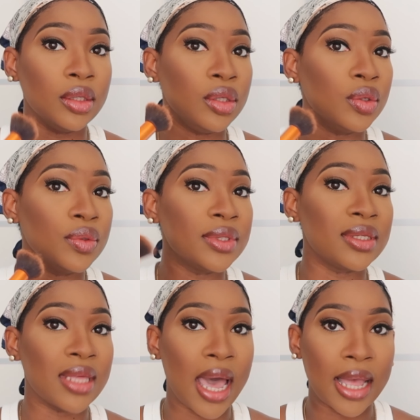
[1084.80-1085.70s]
use
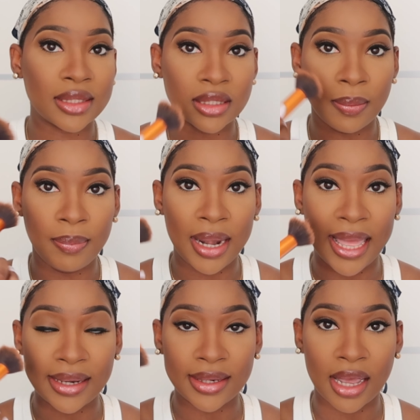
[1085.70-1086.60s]
that to
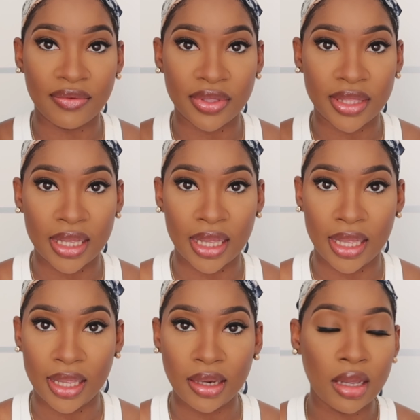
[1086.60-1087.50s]
blend everything
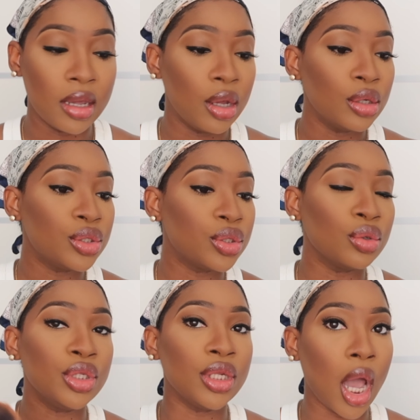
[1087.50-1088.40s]
in. So
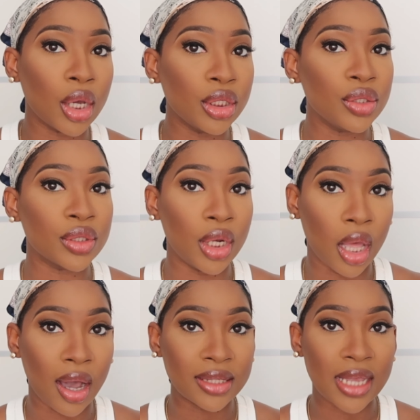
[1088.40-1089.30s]
you're not going to use a
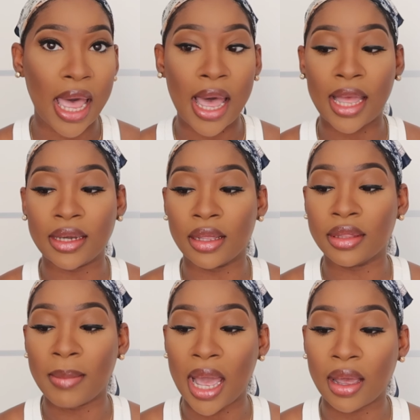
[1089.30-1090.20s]
lot, and
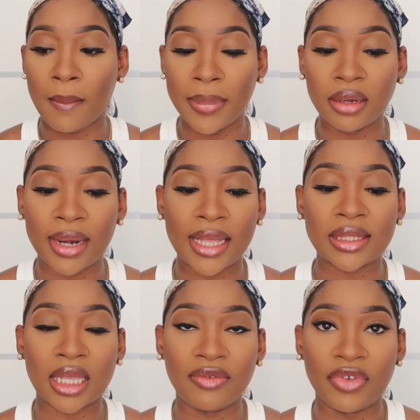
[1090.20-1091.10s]
the MAC Mineralized
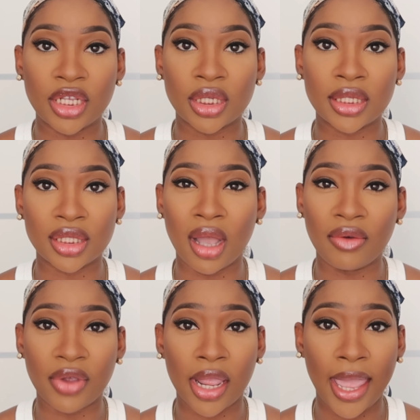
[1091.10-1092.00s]
Skin Finish is not
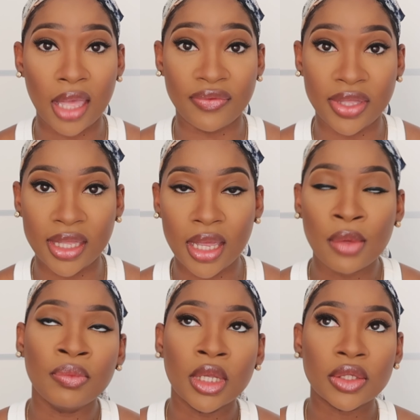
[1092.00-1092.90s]
very heavy,
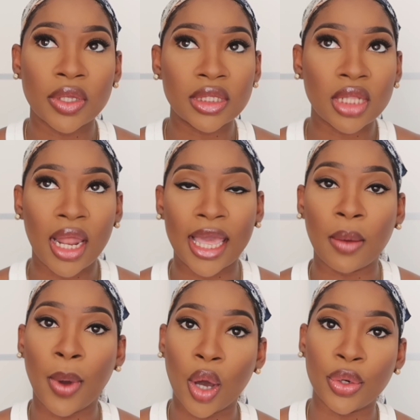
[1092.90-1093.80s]
so it's not like a
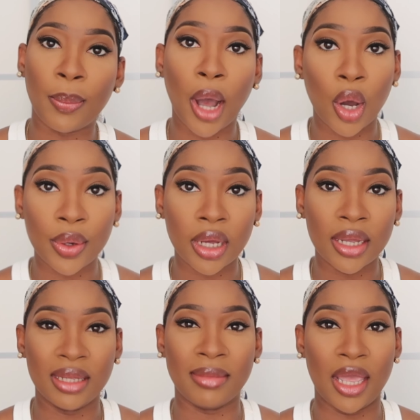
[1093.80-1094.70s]
powder
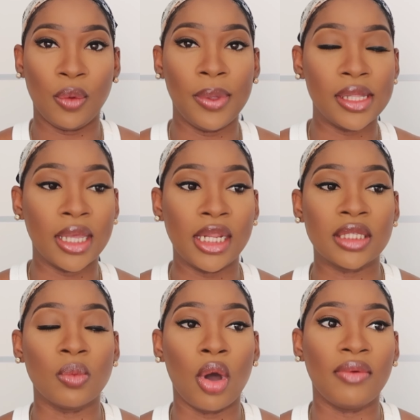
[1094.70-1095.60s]
in my opinion.
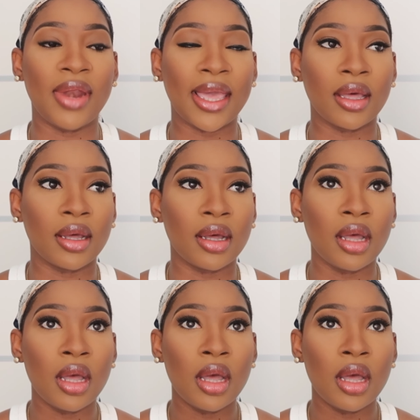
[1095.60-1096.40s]
It's more of like a